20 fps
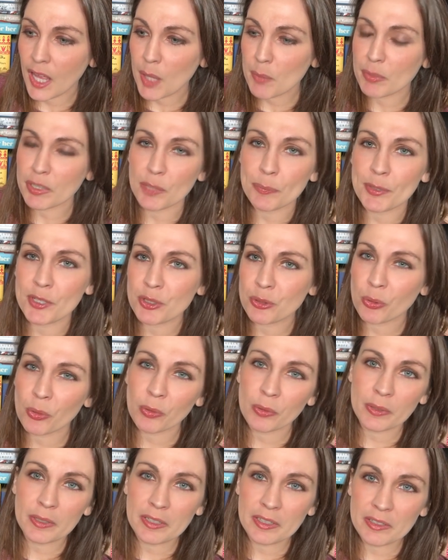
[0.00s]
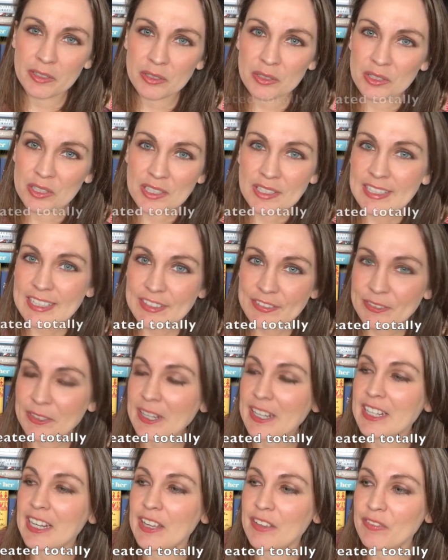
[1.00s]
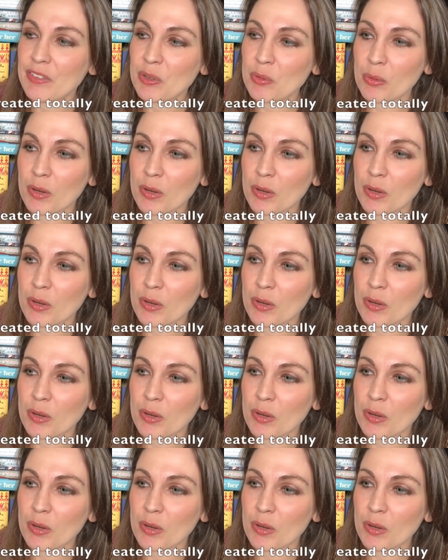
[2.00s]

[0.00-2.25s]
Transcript: but you would be truly different if you